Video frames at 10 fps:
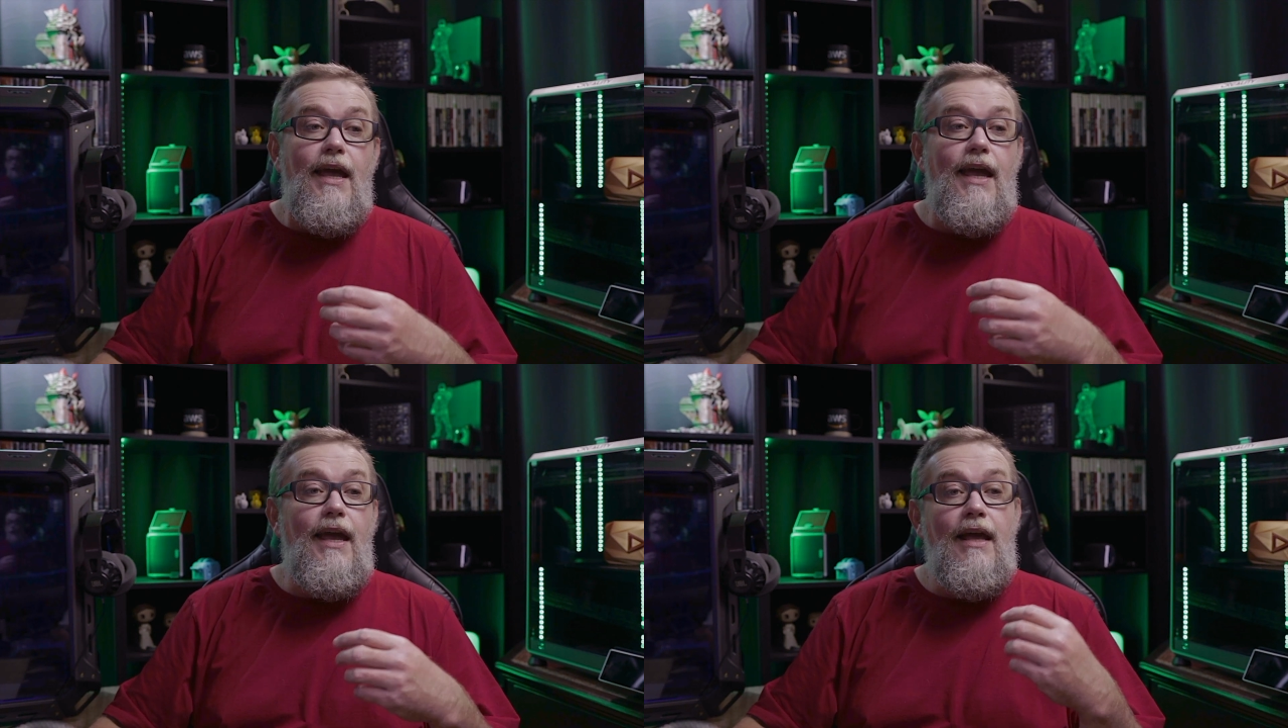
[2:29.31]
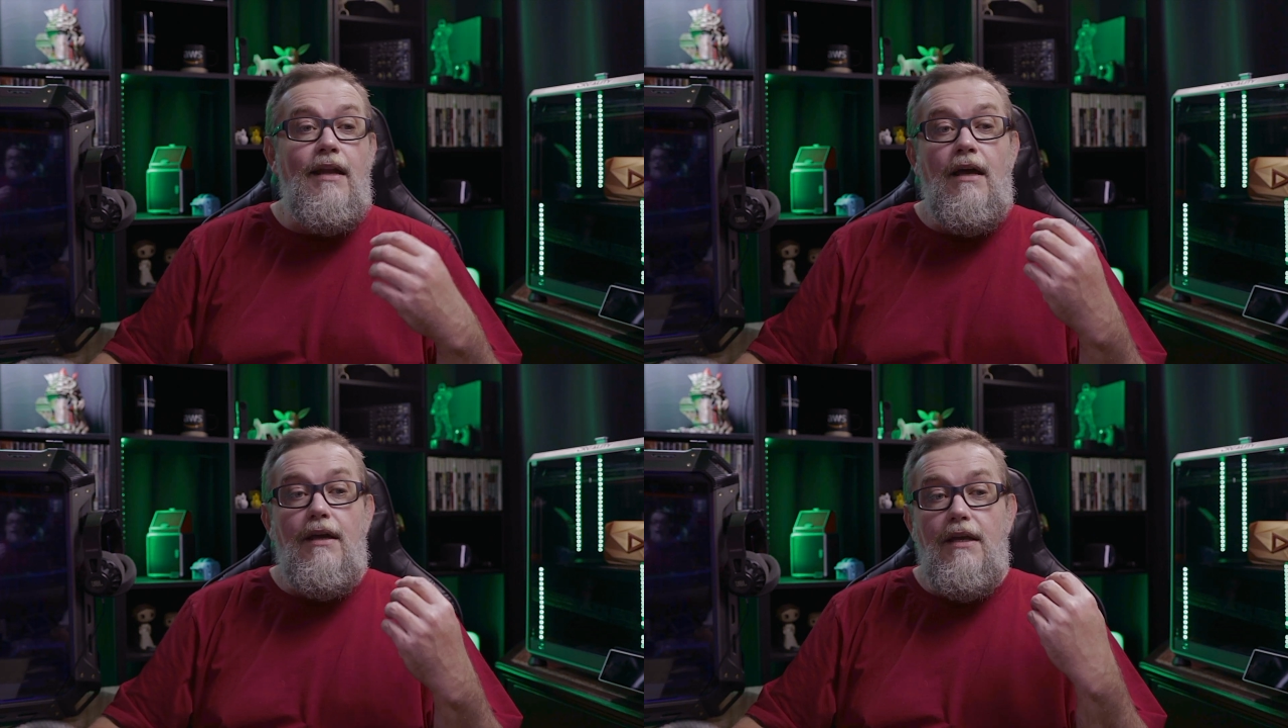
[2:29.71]

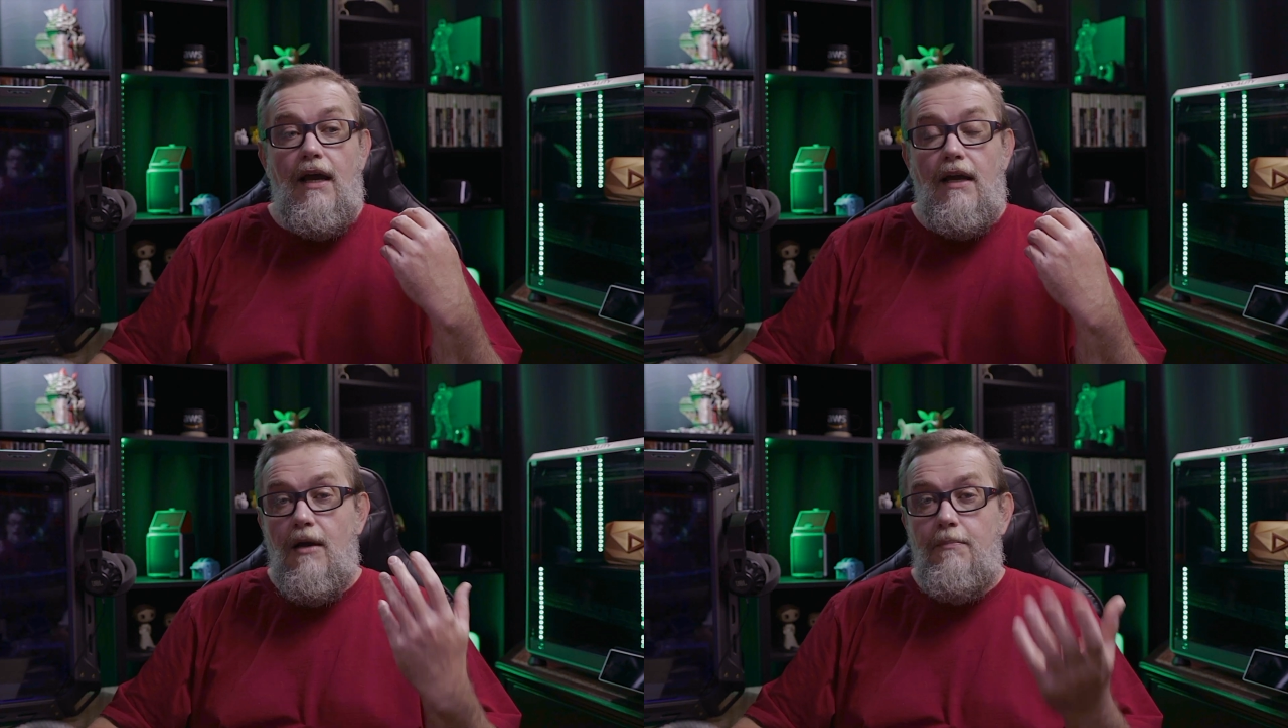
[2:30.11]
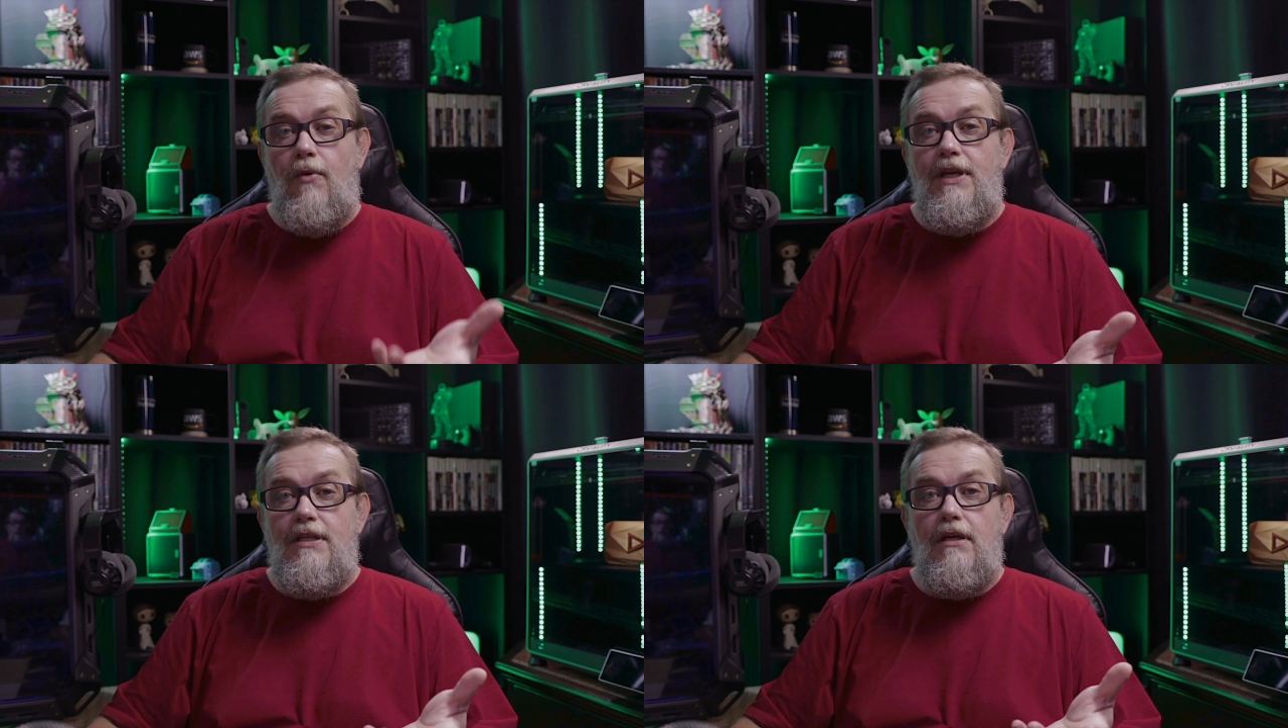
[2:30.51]
And a
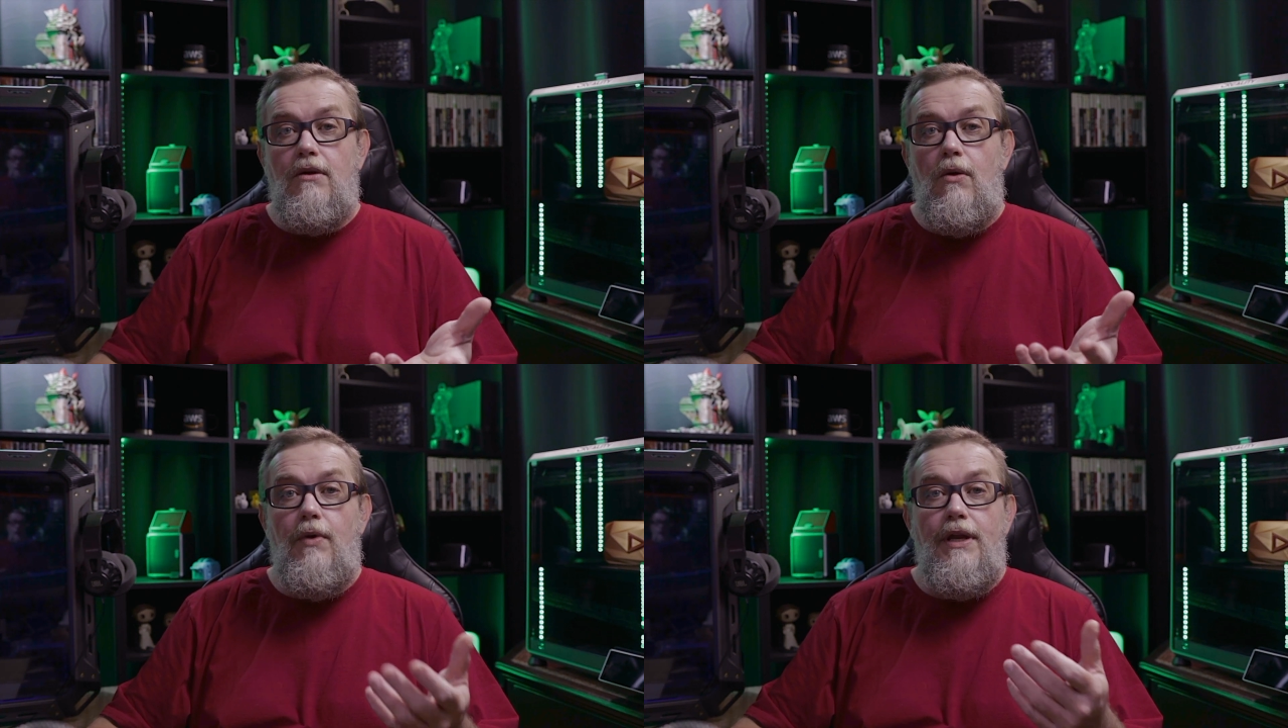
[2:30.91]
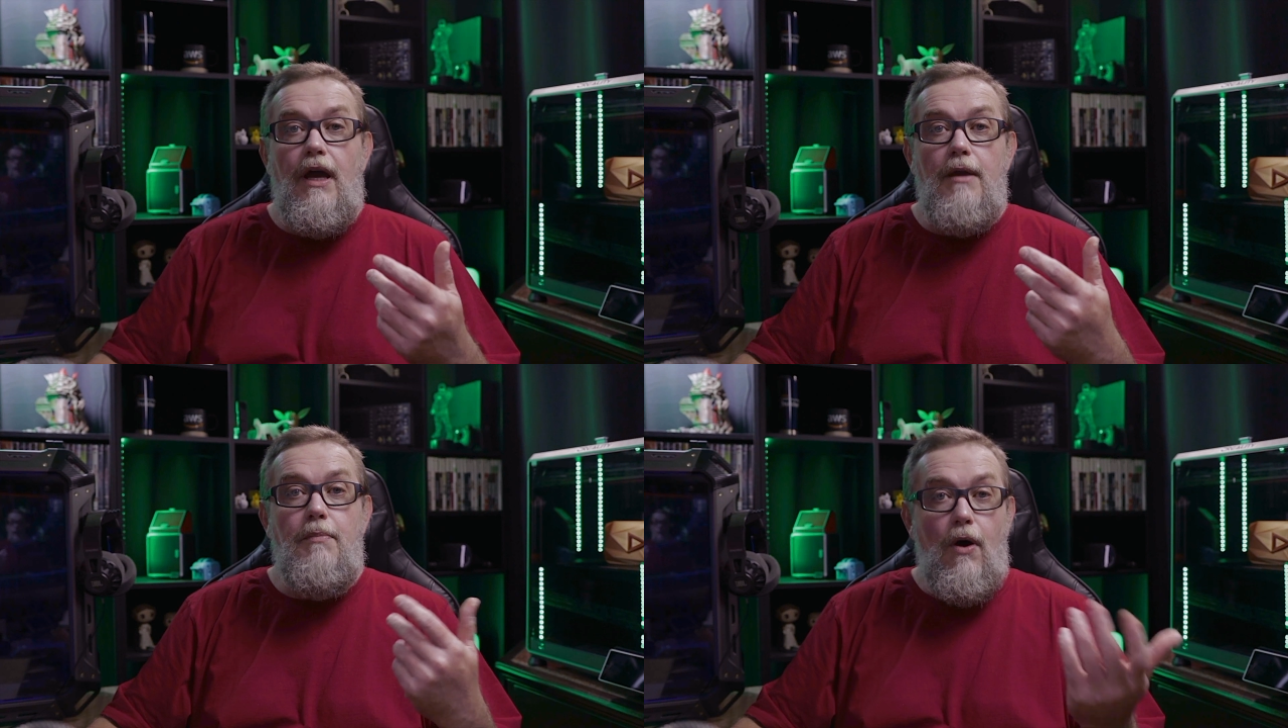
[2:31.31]
couple weeks ago
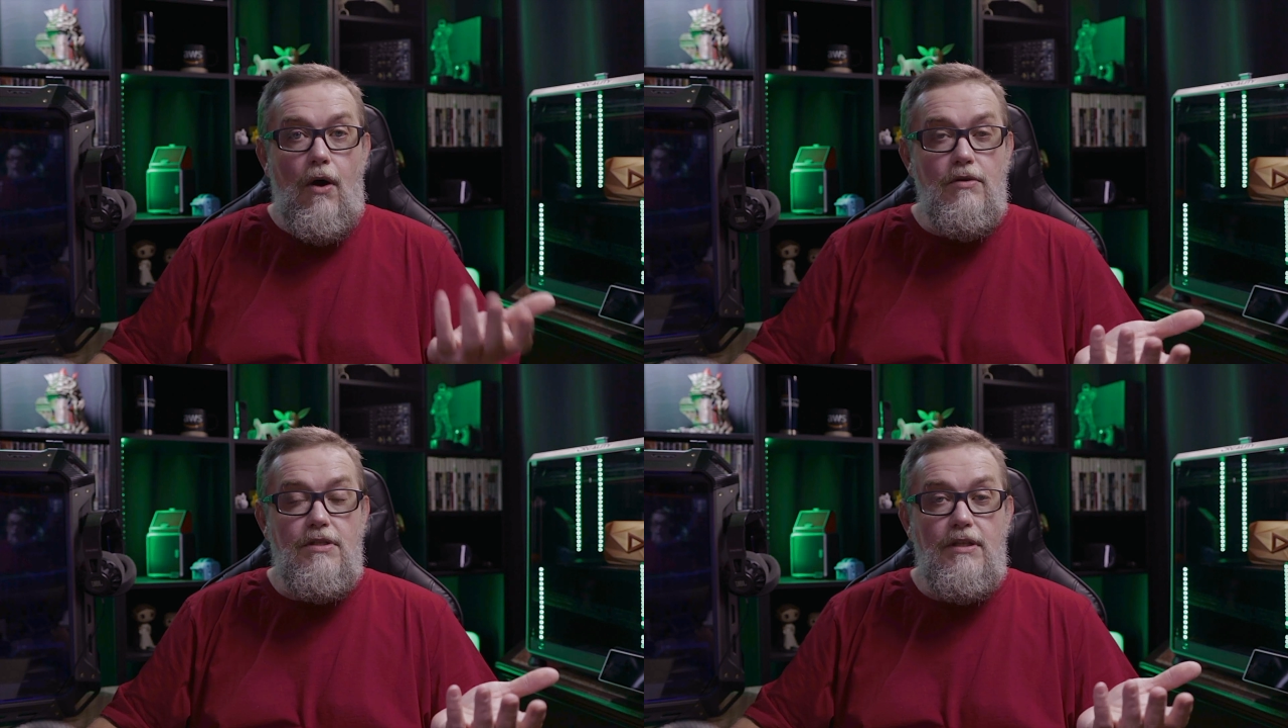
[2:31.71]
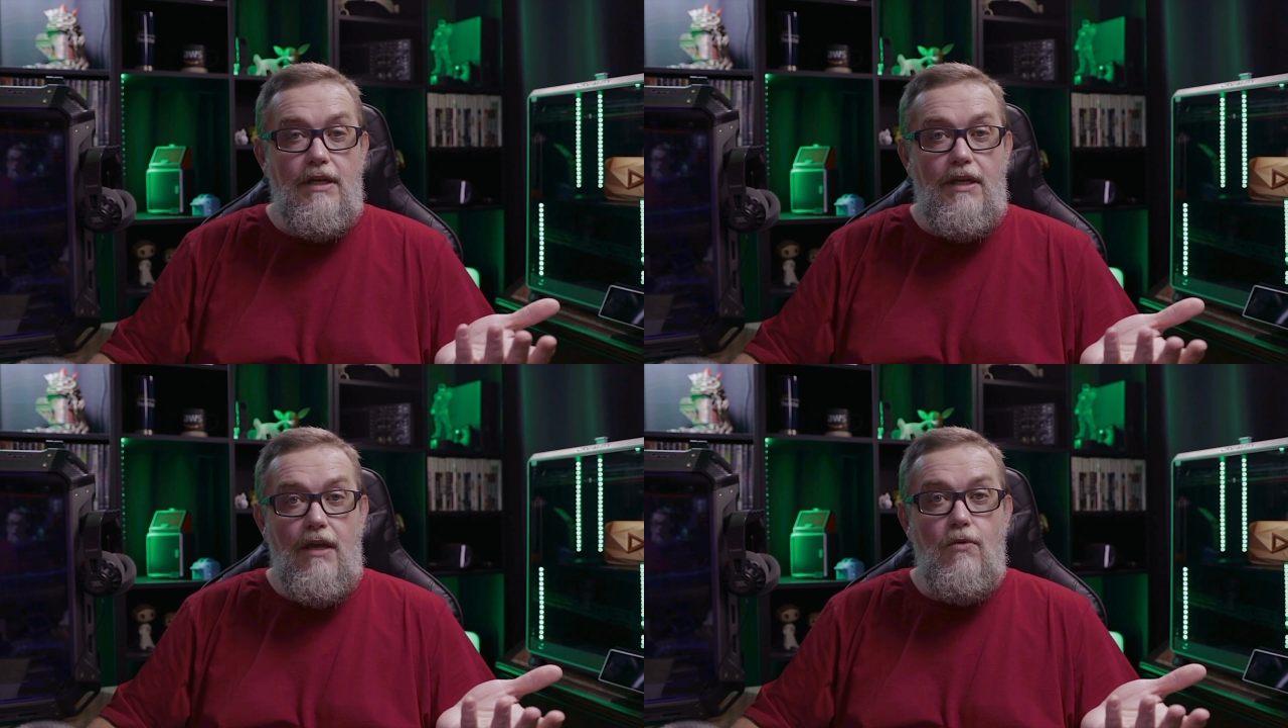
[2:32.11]
when I post
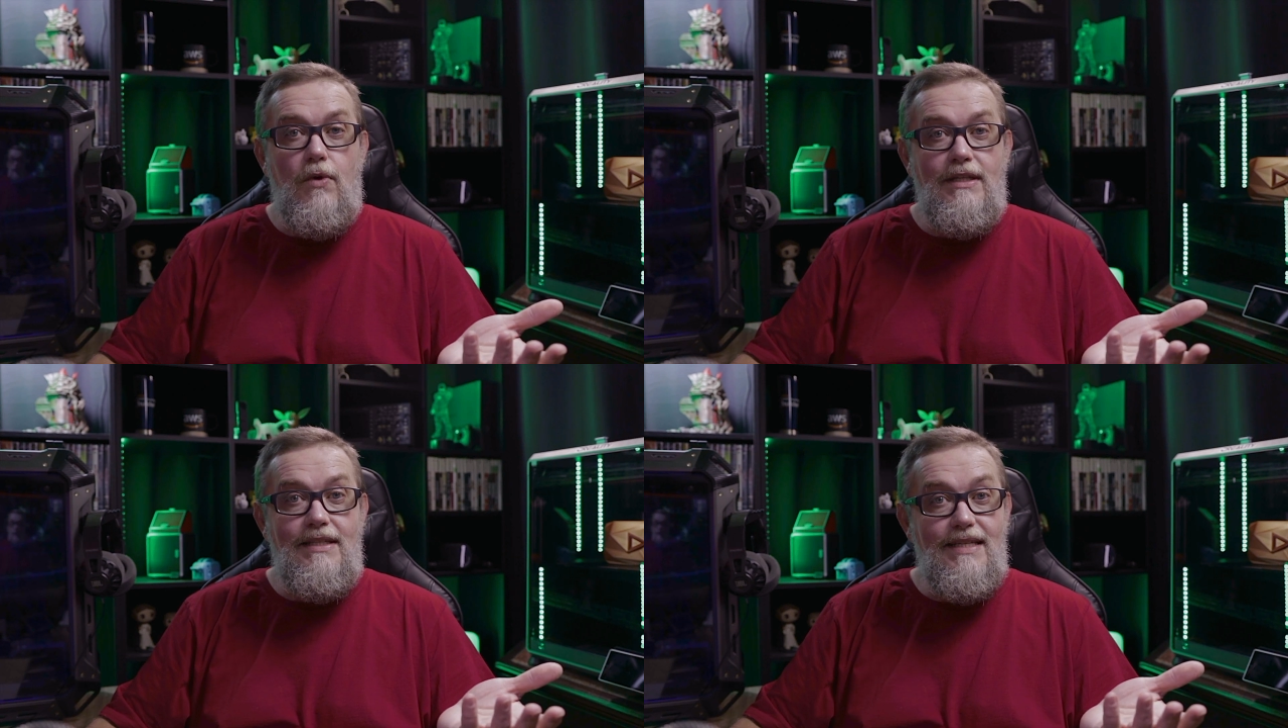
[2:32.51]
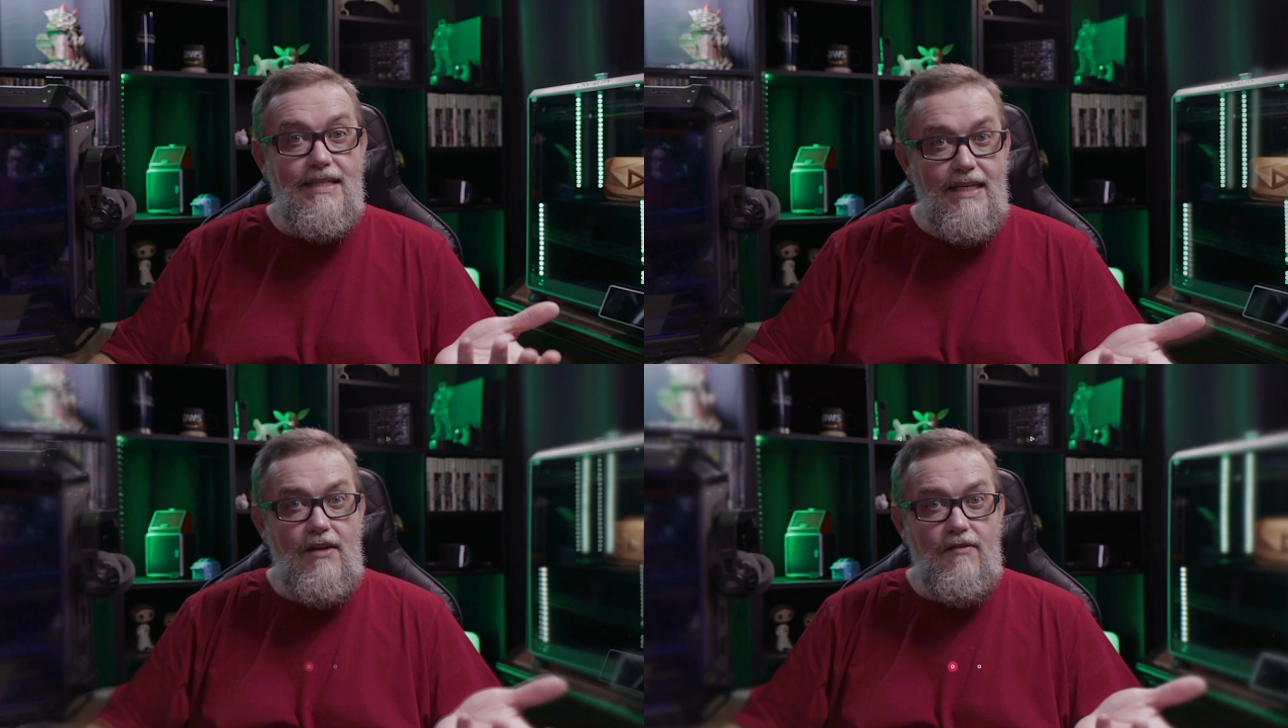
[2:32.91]
the
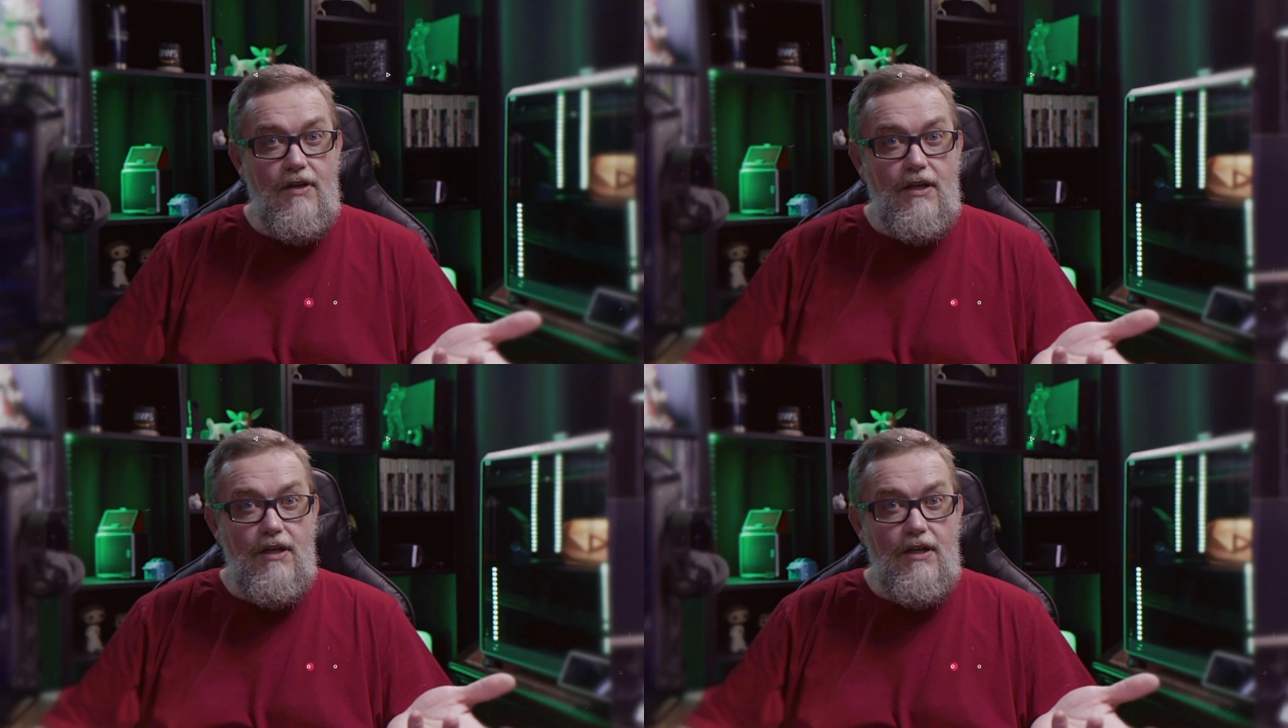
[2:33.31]
K1C